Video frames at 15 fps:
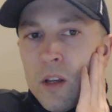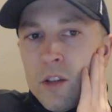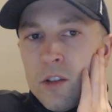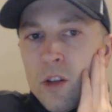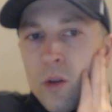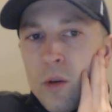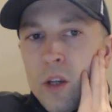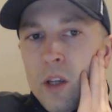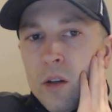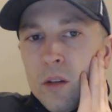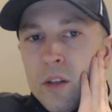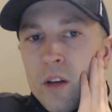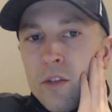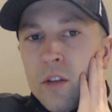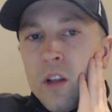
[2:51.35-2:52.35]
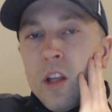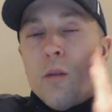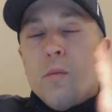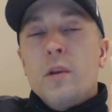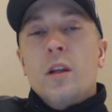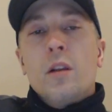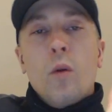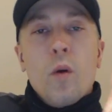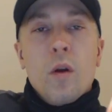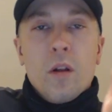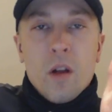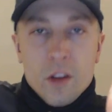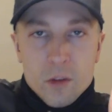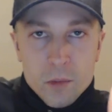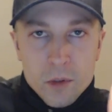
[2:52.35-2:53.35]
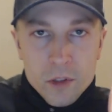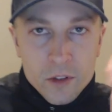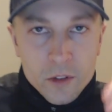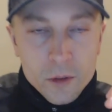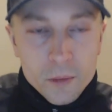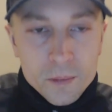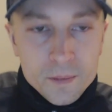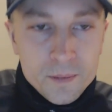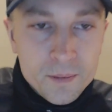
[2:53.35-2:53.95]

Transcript: so he'll definitely be a loyal husband to you.